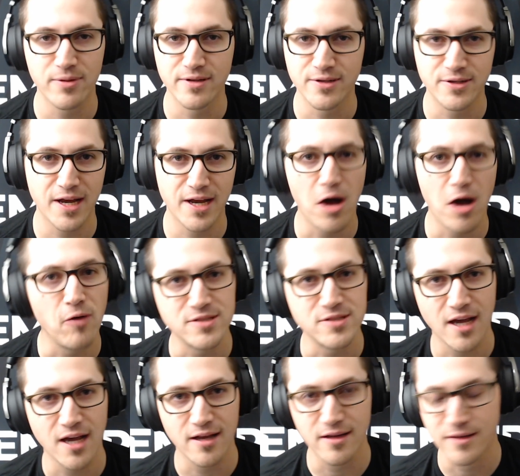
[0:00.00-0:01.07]
You can always
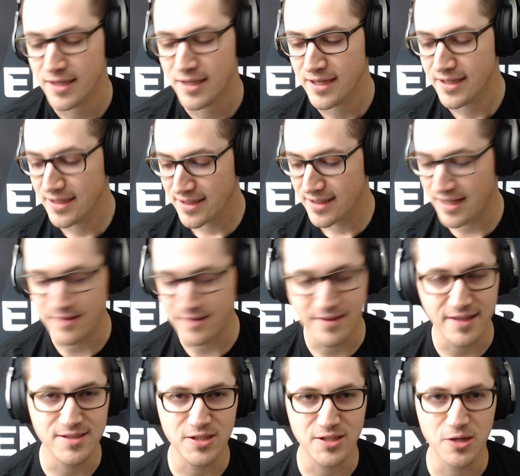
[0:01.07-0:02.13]
kind of get
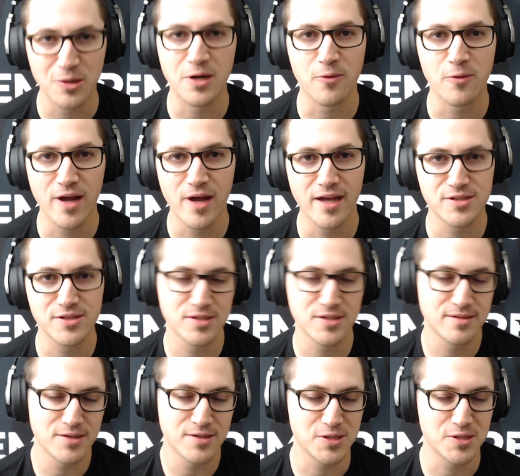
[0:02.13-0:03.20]
things to go in your way. That's
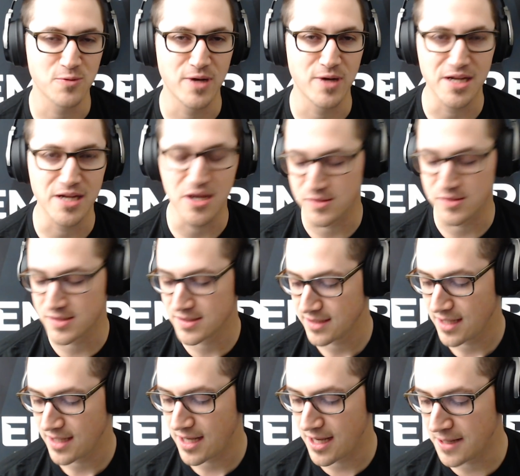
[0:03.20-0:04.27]
just the way it goes.
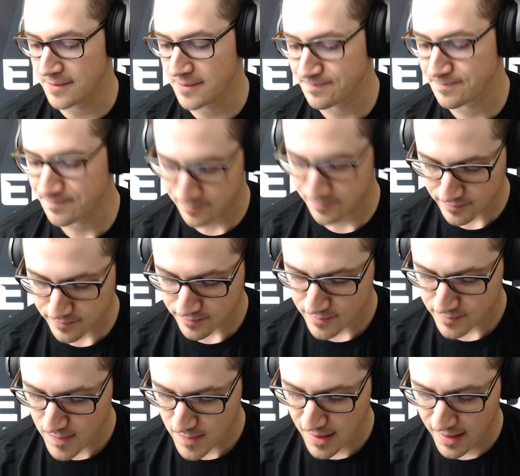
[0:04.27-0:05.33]
And
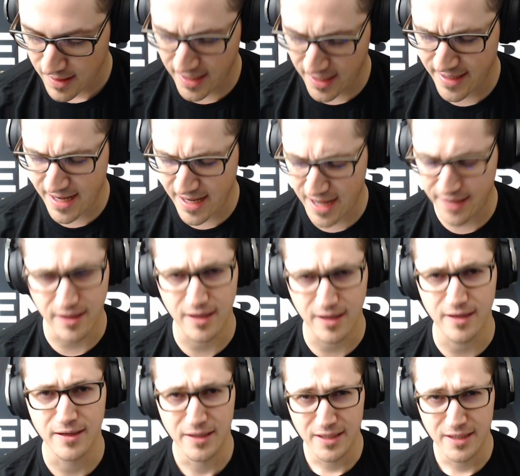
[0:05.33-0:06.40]
yeah,
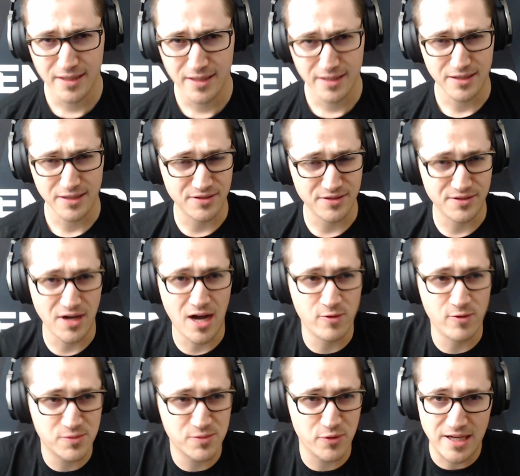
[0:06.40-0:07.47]
the Dom
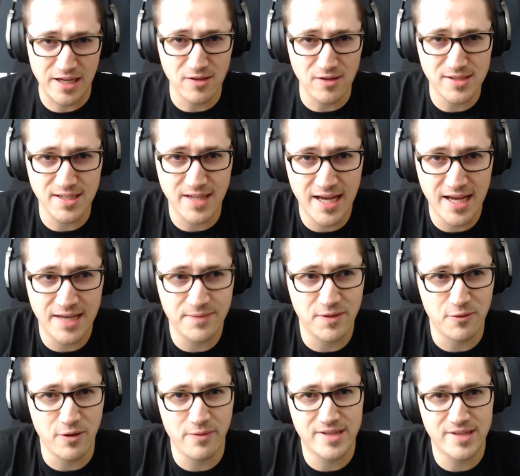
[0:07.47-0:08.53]
was pretty close again, but
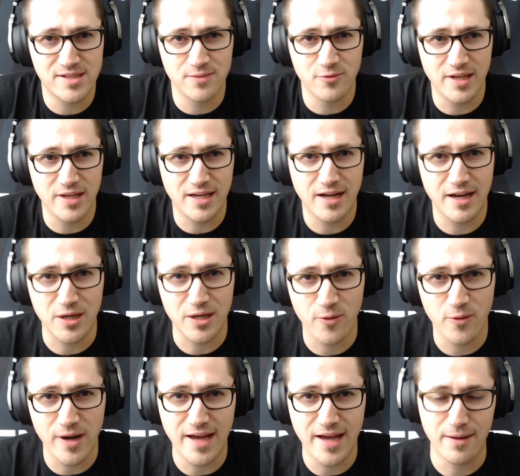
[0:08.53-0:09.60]
we made some really kind of
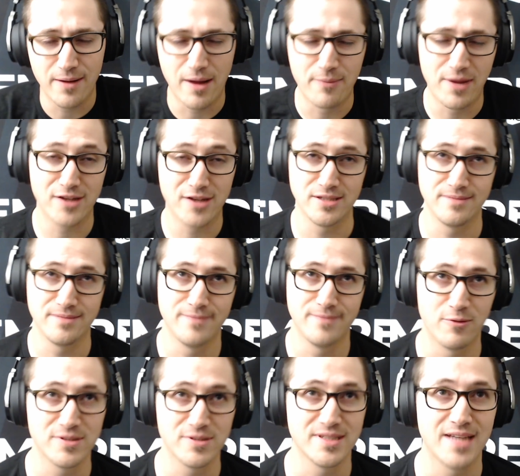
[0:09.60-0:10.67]
great I mean, actually, I
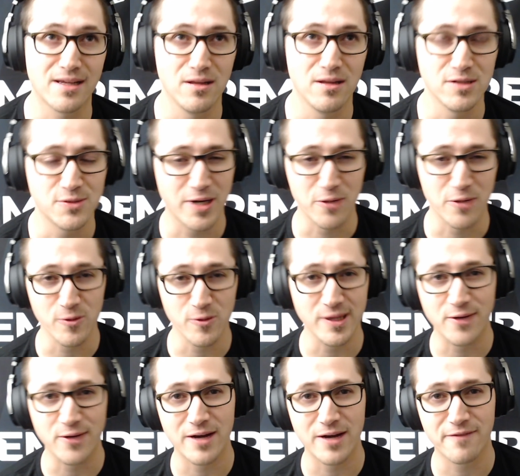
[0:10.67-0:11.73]
wasn't that close. We had a
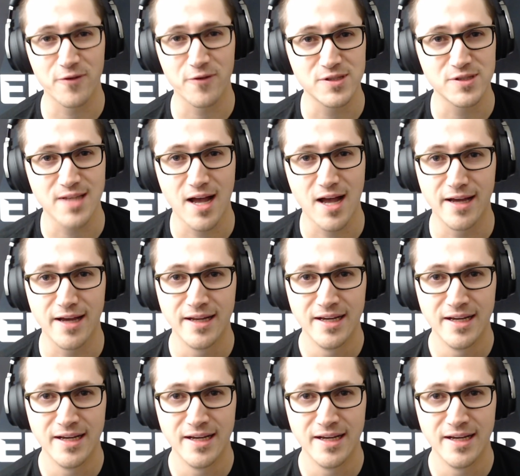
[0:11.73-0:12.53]
really great first side.